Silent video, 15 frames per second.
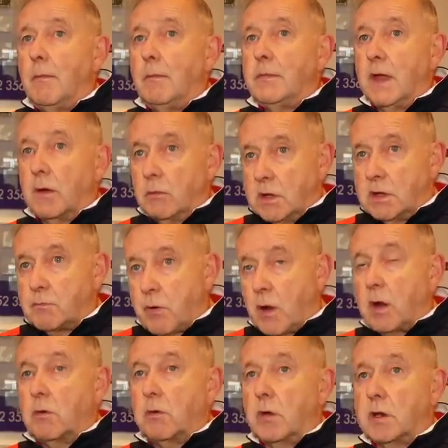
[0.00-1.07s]
there is
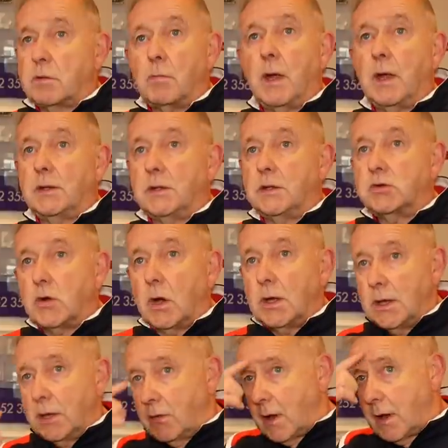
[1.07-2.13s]
progress made in the
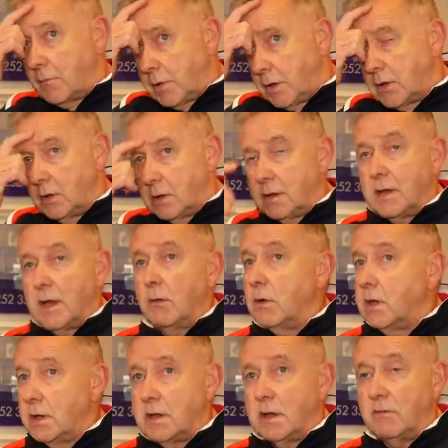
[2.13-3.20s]
training ground, because there
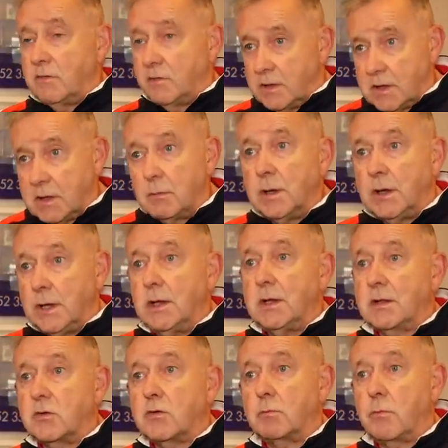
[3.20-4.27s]
visibly
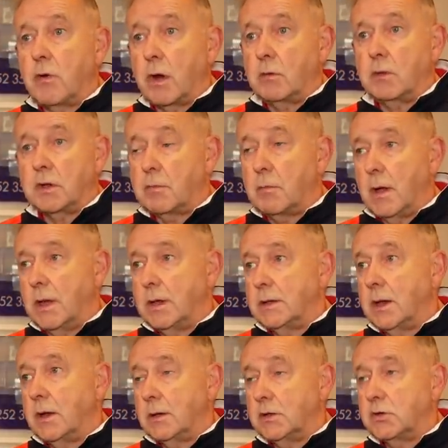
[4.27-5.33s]
is progress made
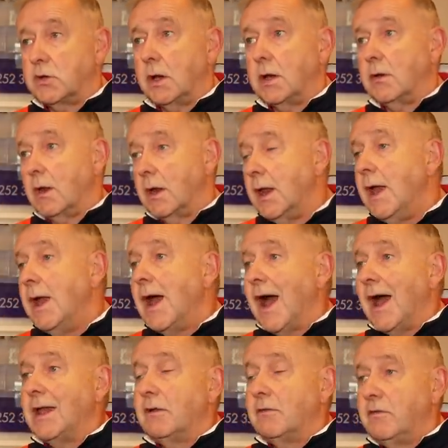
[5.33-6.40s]
on the training ground,
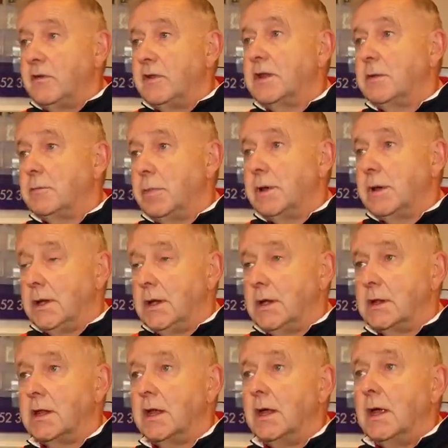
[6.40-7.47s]
and there visibly
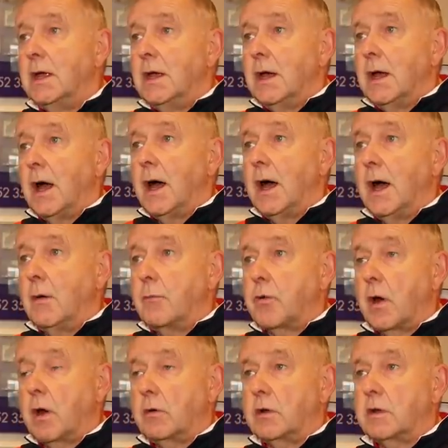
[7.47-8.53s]
is
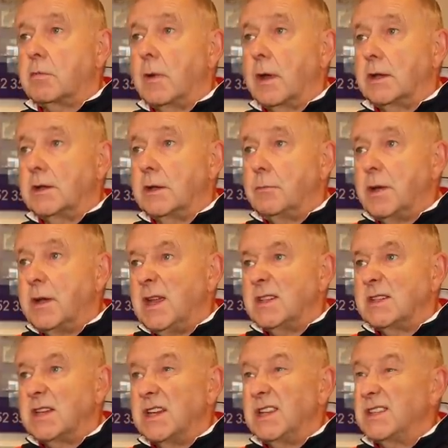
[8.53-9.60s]
progress made in the
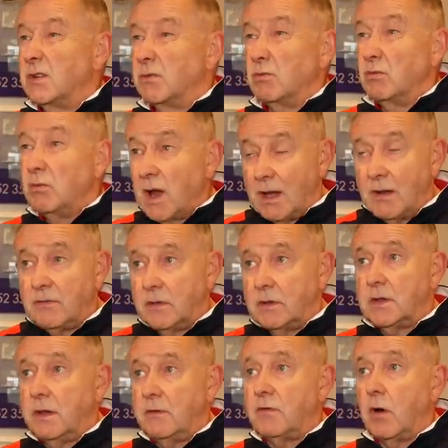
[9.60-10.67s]
pitch. It's
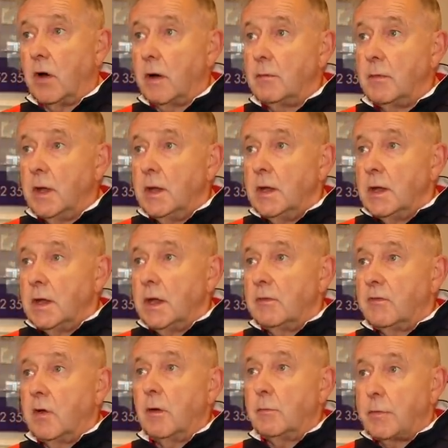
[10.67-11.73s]
irrelevant if I'm
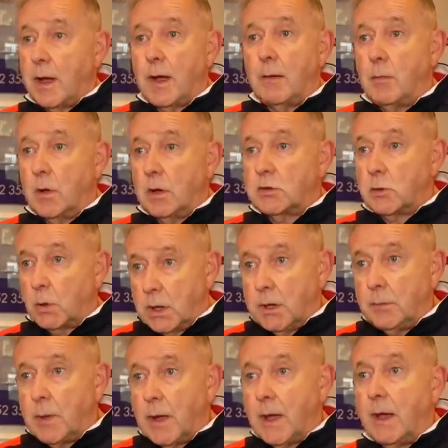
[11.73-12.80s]
paying my
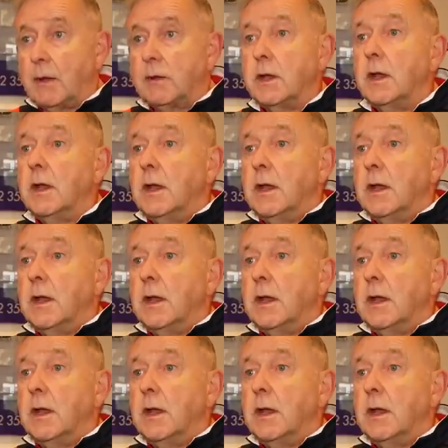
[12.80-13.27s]
£20